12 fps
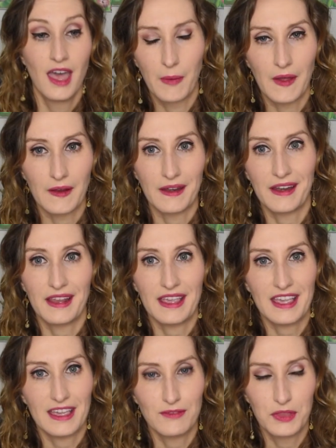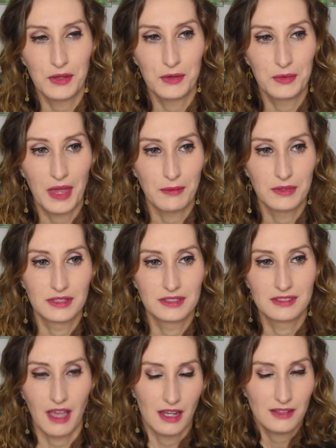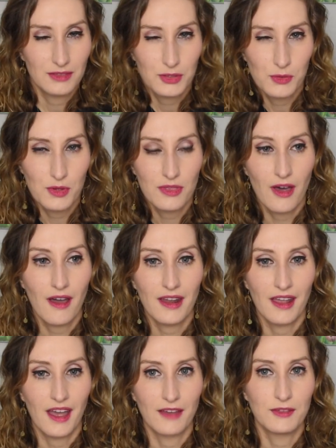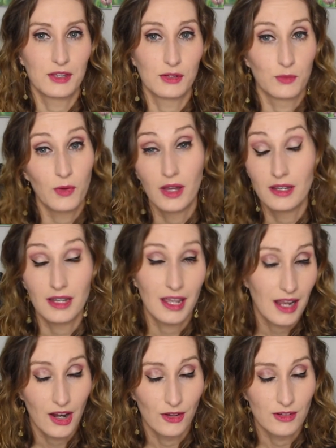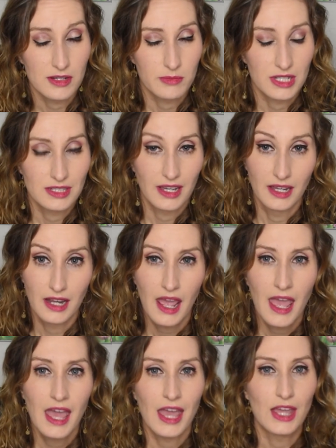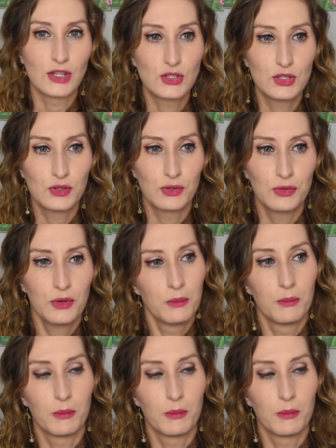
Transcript: But even though that was kind of a cool thought, I figured 1, it had already been done, and 2,